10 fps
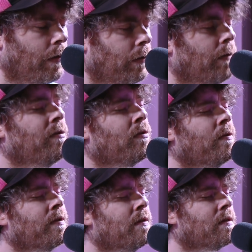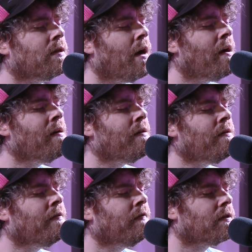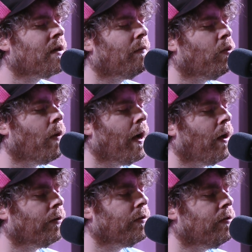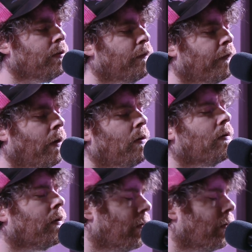Luke was the son of some well-to-do folk.